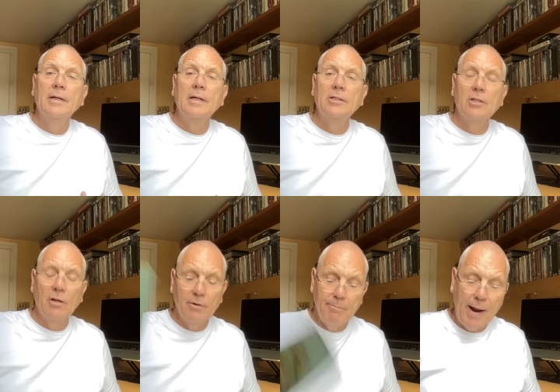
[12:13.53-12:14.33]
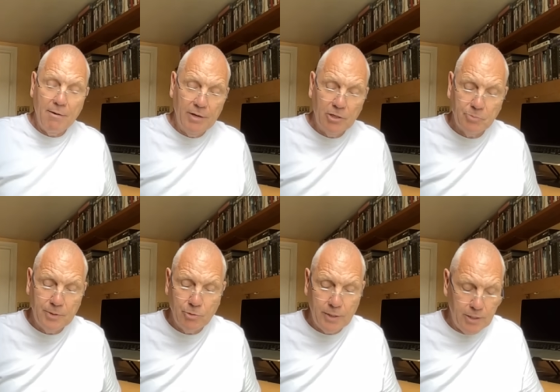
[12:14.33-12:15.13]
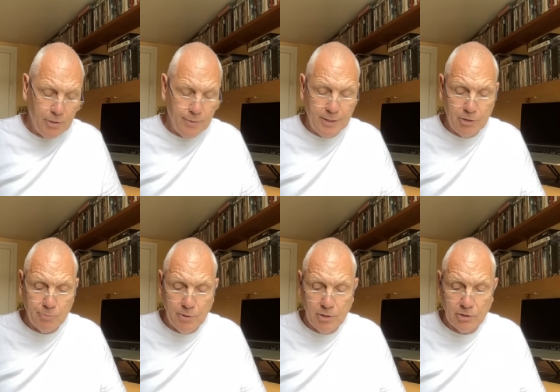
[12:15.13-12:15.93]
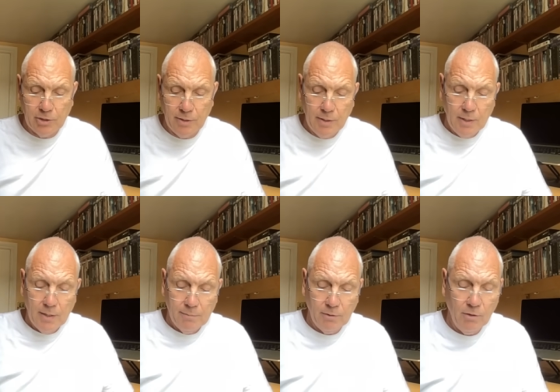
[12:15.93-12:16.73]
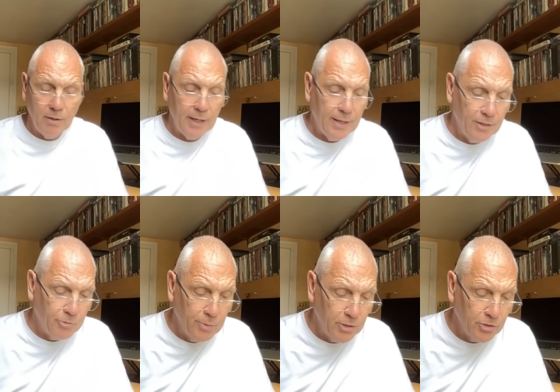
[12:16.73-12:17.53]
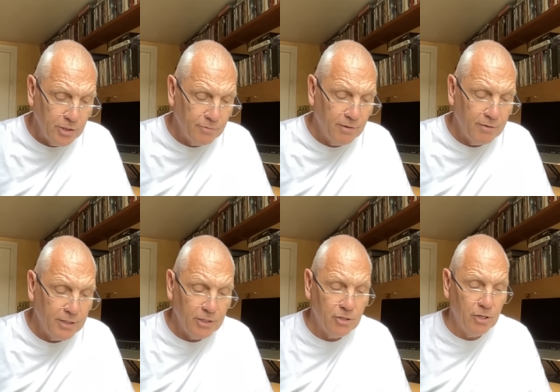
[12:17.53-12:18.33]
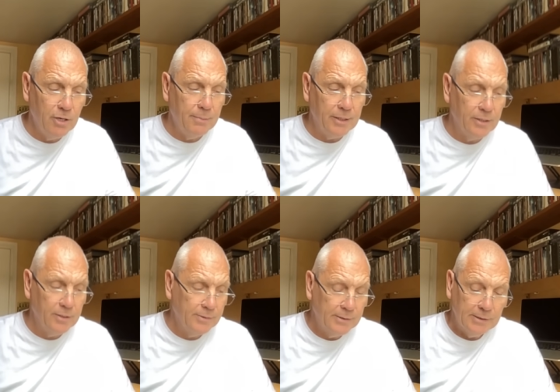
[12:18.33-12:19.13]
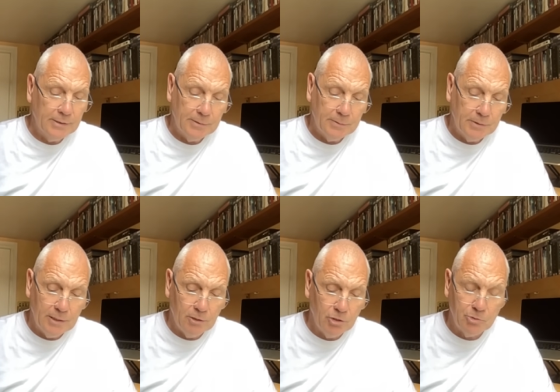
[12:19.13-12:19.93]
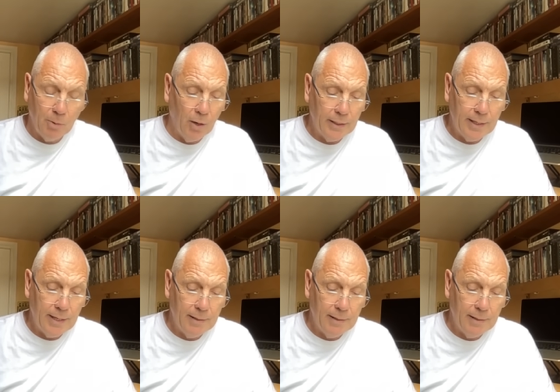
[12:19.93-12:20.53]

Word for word: There's a lot of barriers between you and this person. Well, I'm kind of getting this person is very determined, you know, despite